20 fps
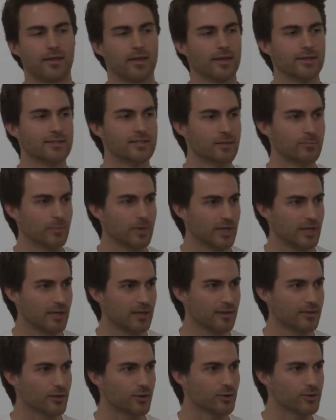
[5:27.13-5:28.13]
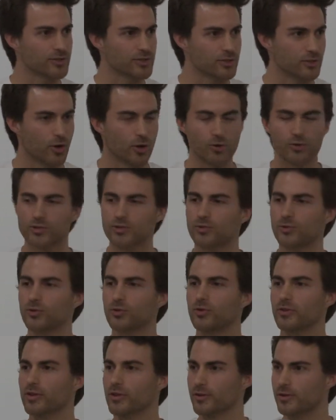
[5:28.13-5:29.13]
And to me, there is no
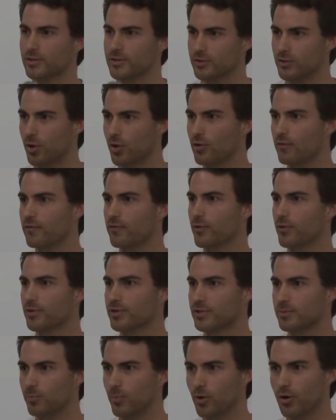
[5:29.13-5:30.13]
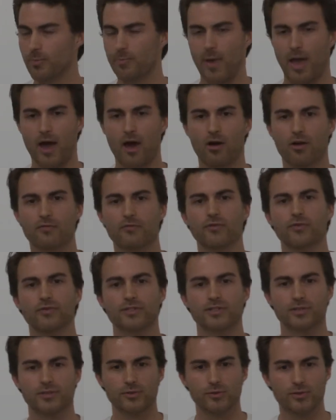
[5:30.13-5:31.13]
tool, there is no force more powerful
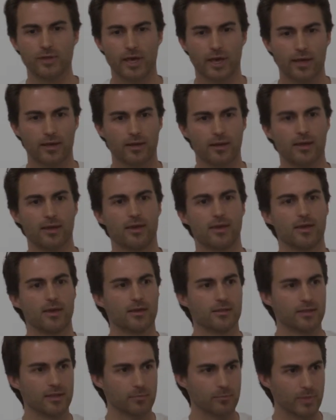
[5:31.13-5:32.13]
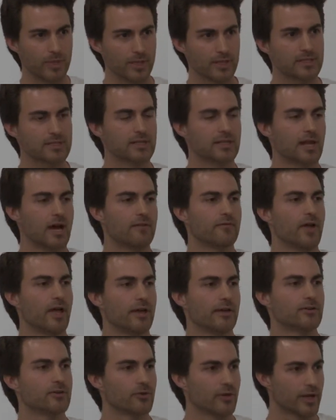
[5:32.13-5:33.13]
to do that than militant
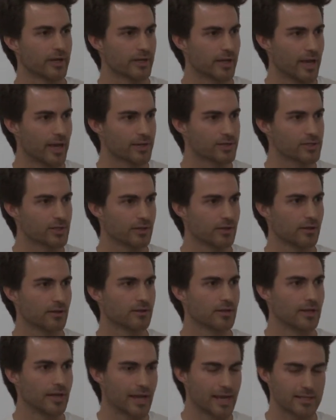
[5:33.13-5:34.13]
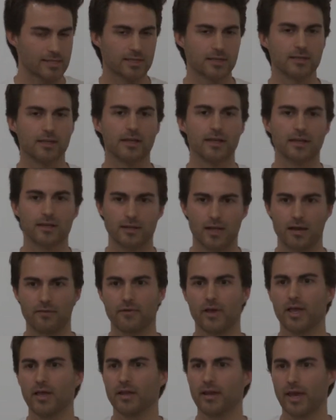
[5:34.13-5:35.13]
nonviolent direct action, than escalating
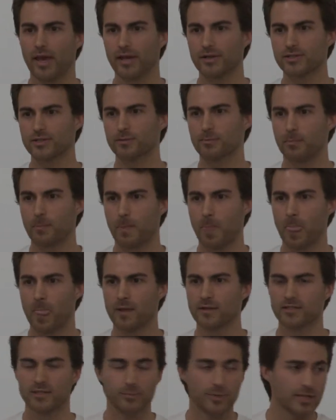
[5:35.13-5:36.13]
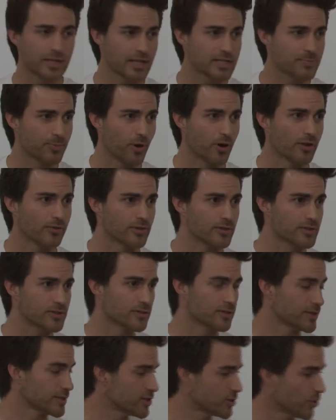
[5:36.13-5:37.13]
nonviolent action. To me, that's part of
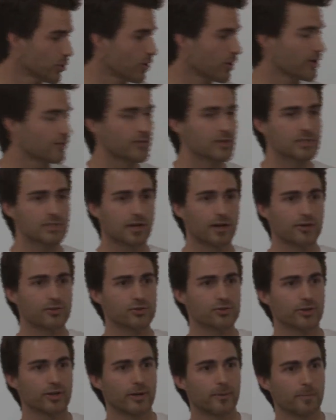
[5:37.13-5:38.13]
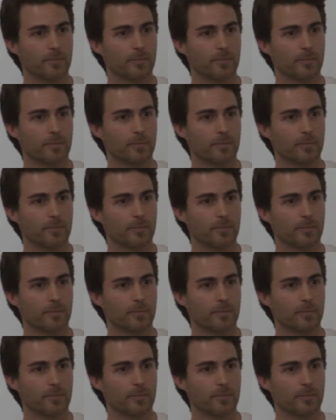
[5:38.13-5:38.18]
the story of this country.